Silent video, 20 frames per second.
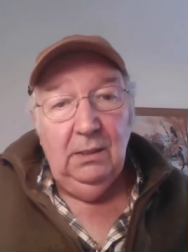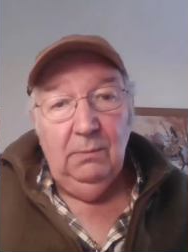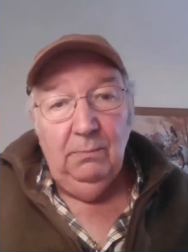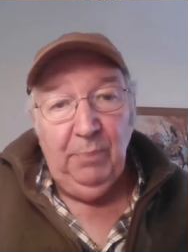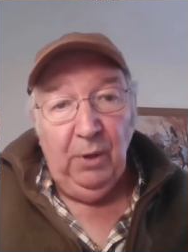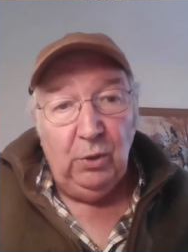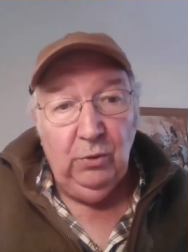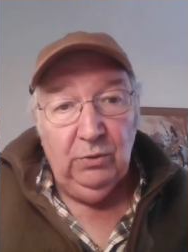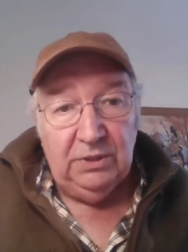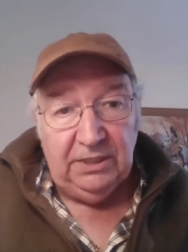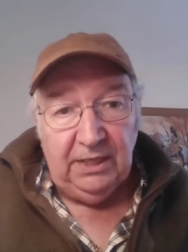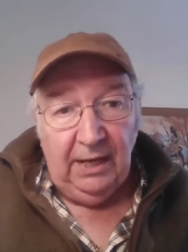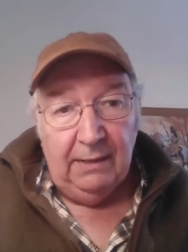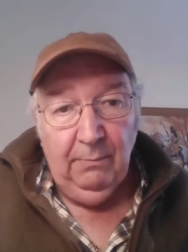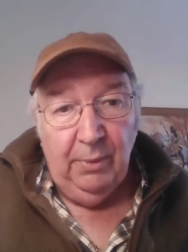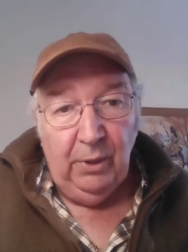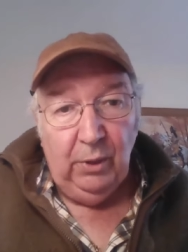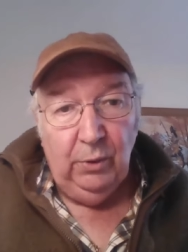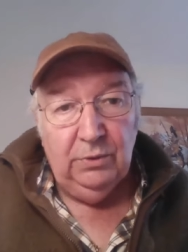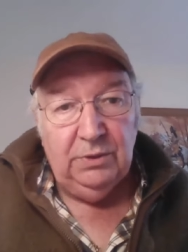boots,
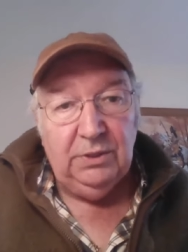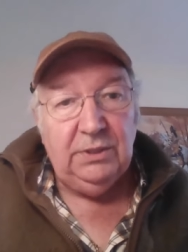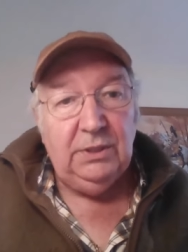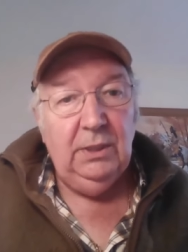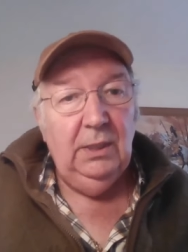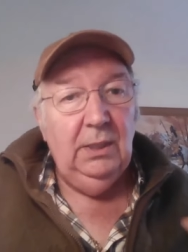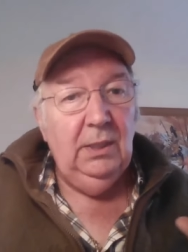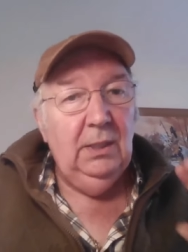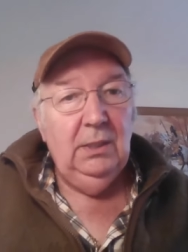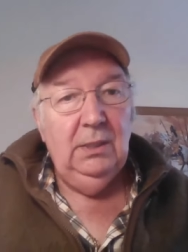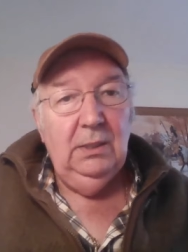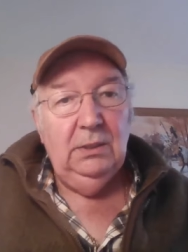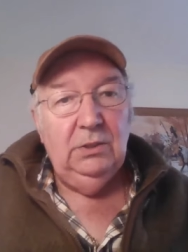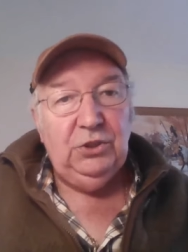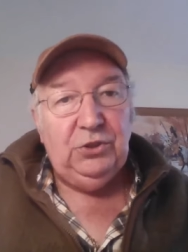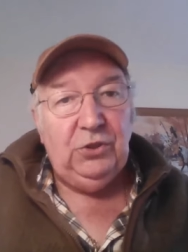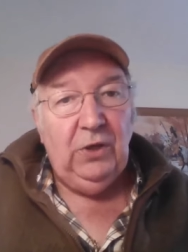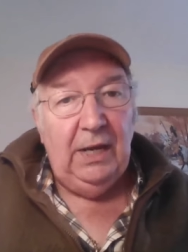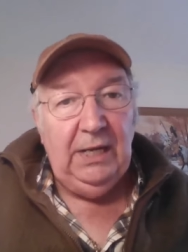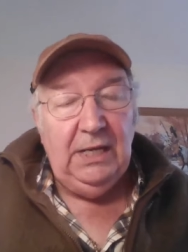same boots.
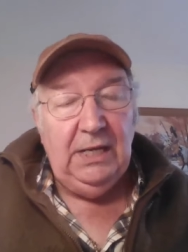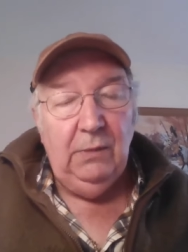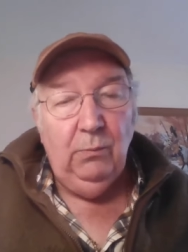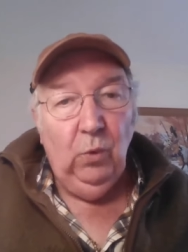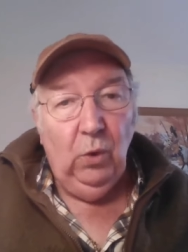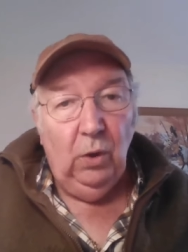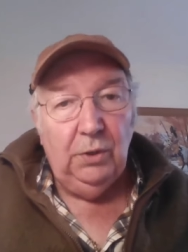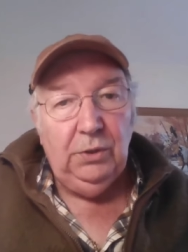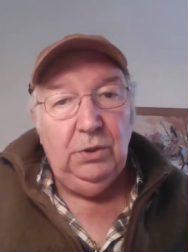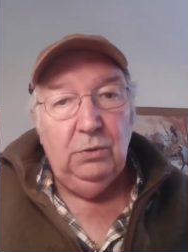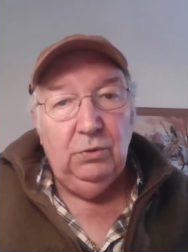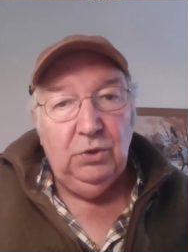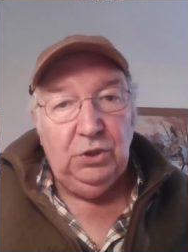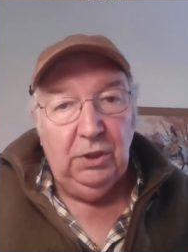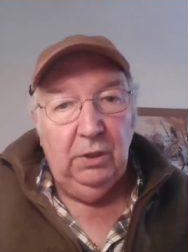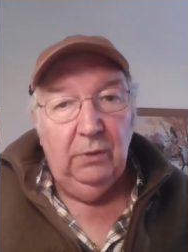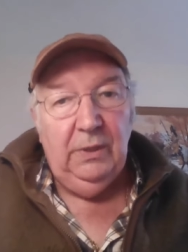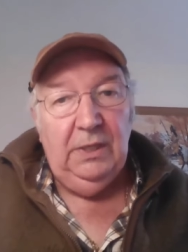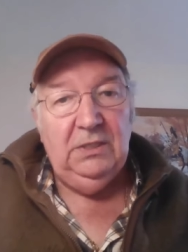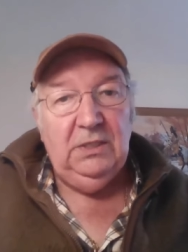Training what you
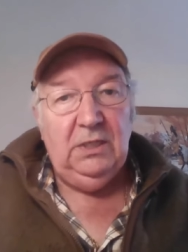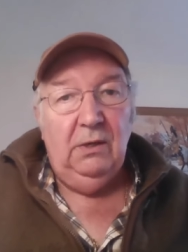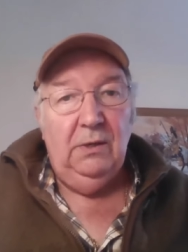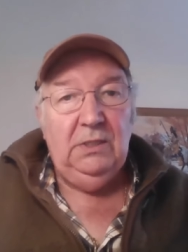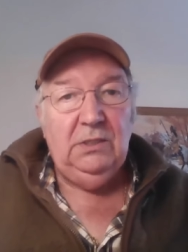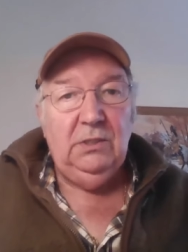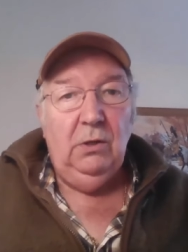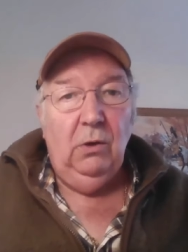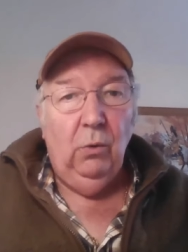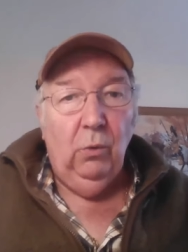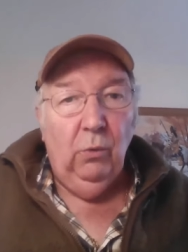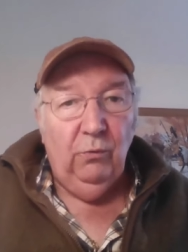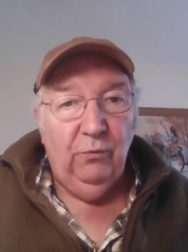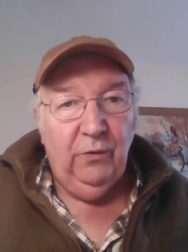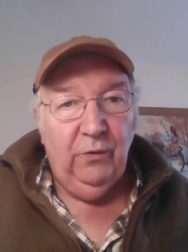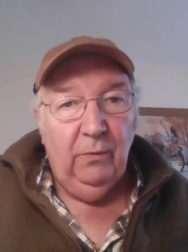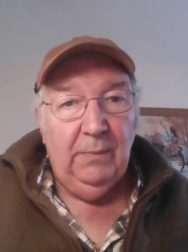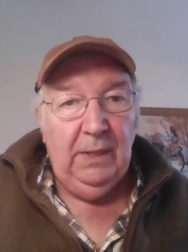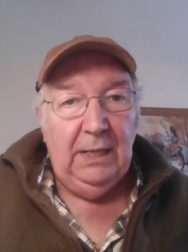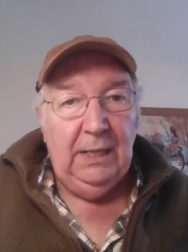shoot in, so it's all
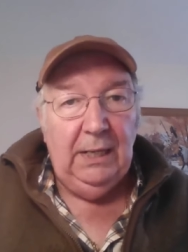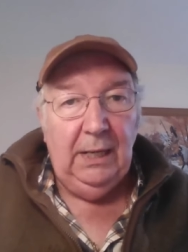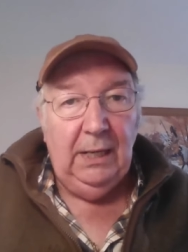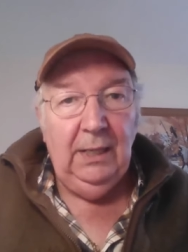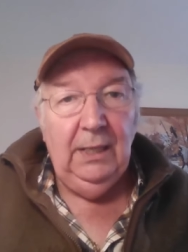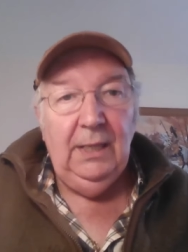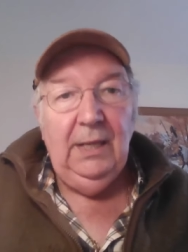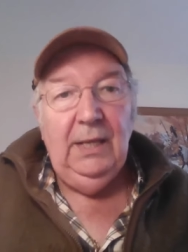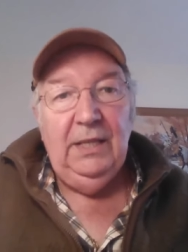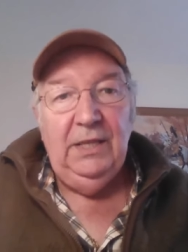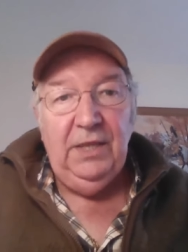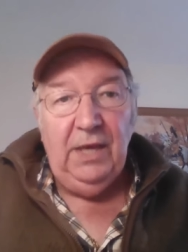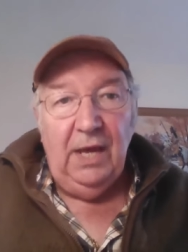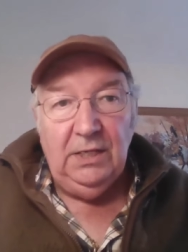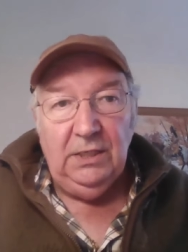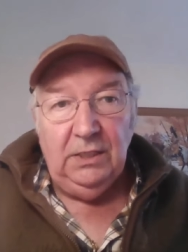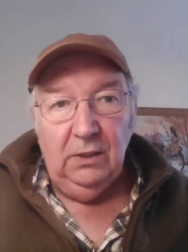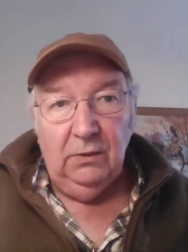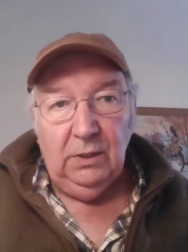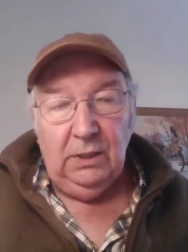familiar.
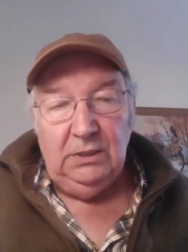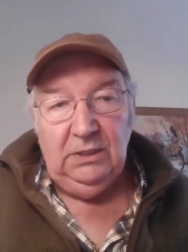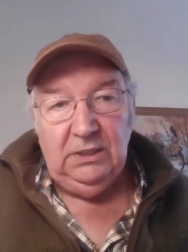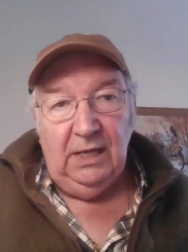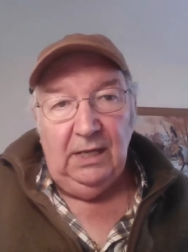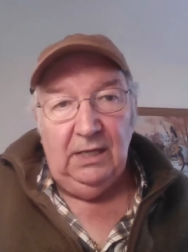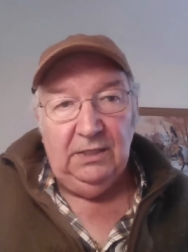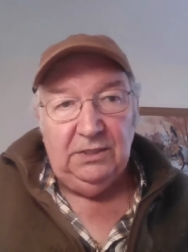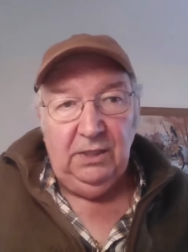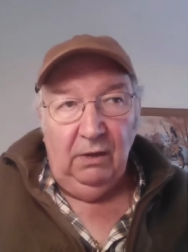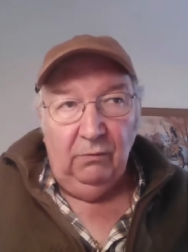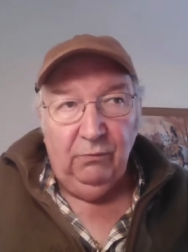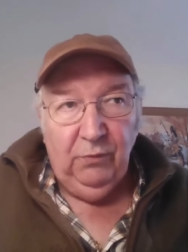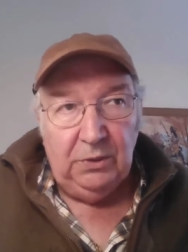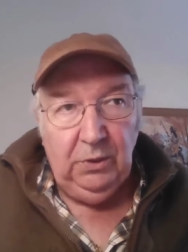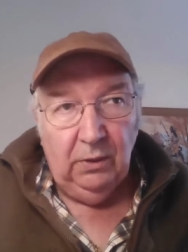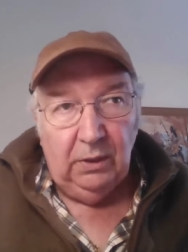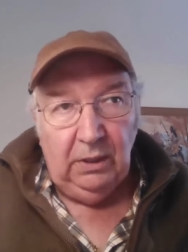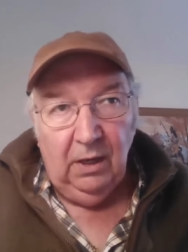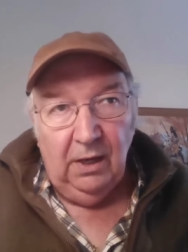Then you can tell yourself
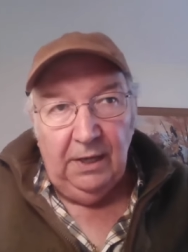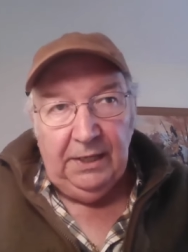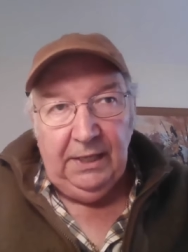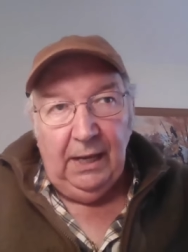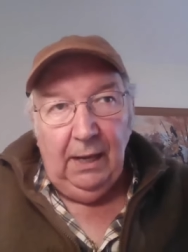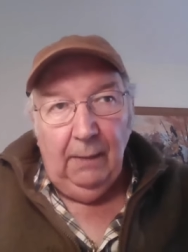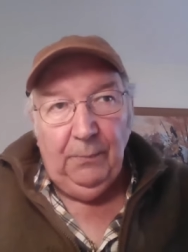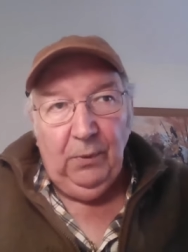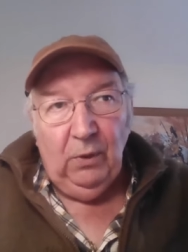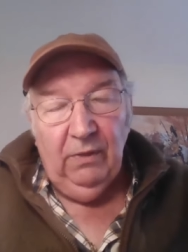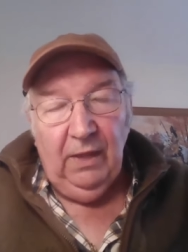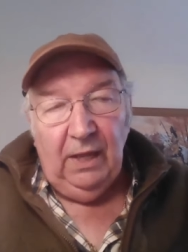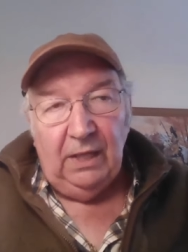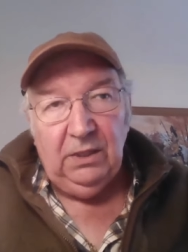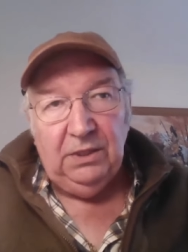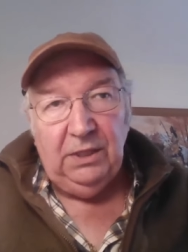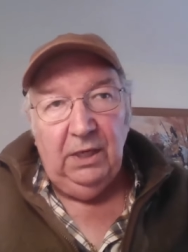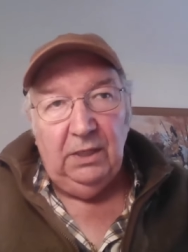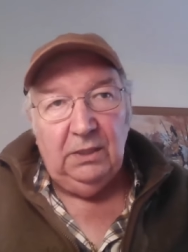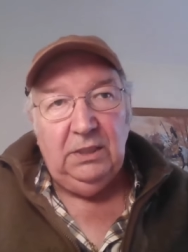when you're lining up on
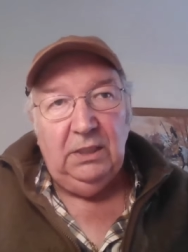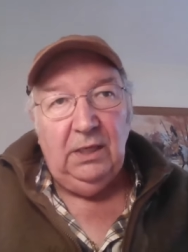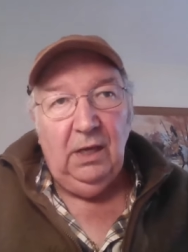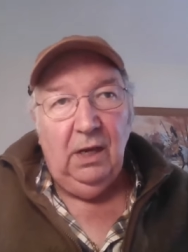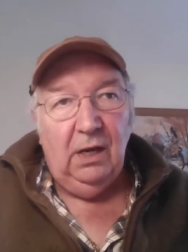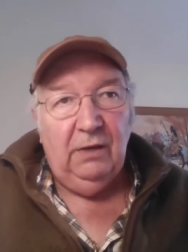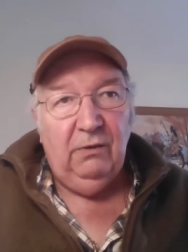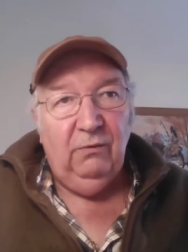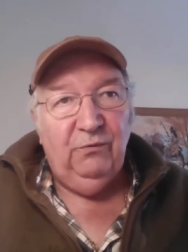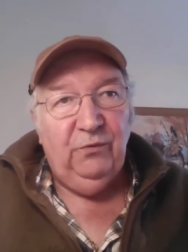that thirty yard or